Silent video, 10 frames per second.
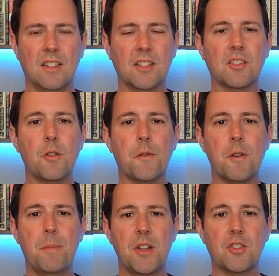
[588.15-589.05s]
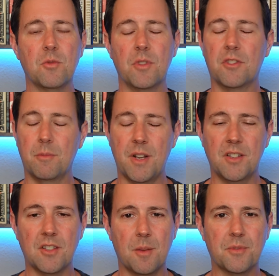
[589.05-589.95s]
Let's go for a pitcher with
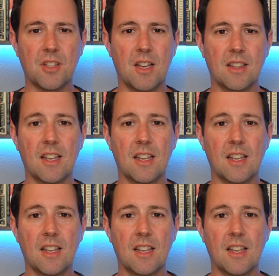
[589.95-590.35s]
tremendous upside